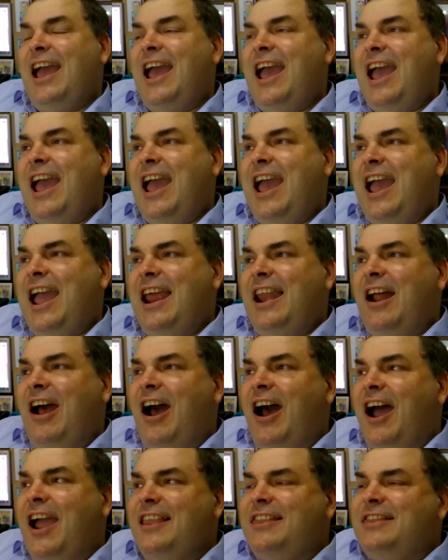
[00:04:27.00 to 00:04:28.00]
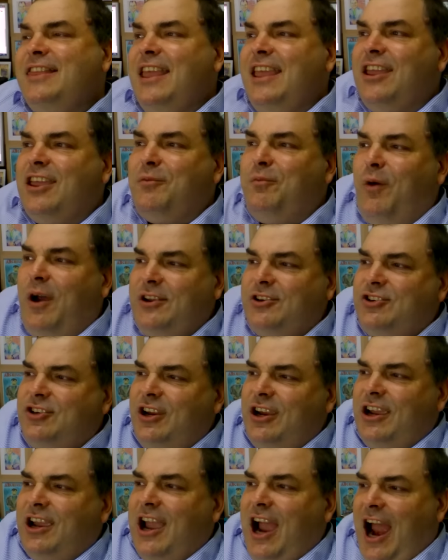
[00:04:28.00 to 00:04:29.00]
And I think what you
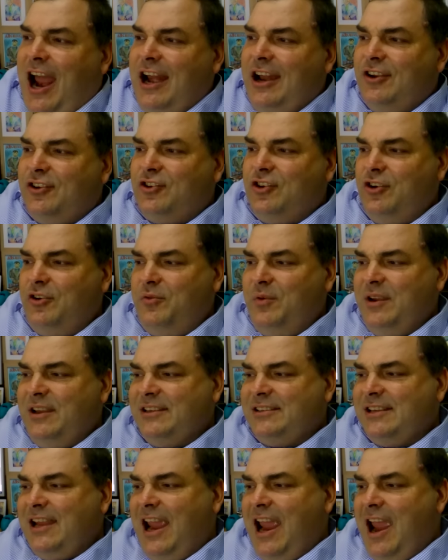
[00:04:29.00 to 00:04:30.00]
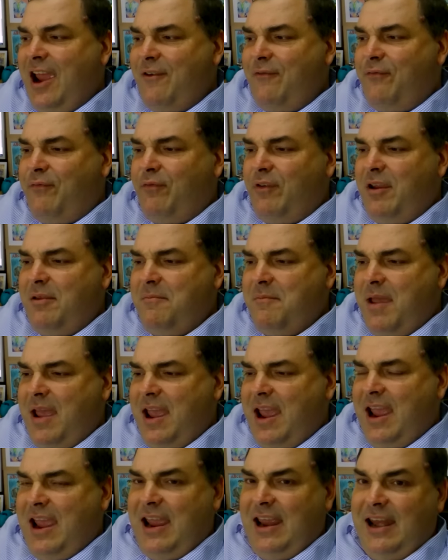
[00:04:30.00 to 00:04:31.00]
gotta do is every
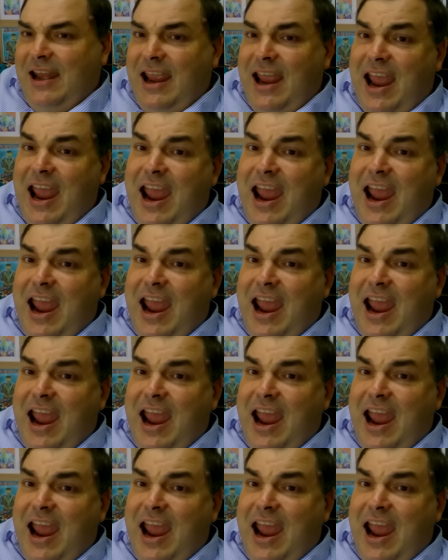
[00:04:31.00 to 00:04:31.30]
man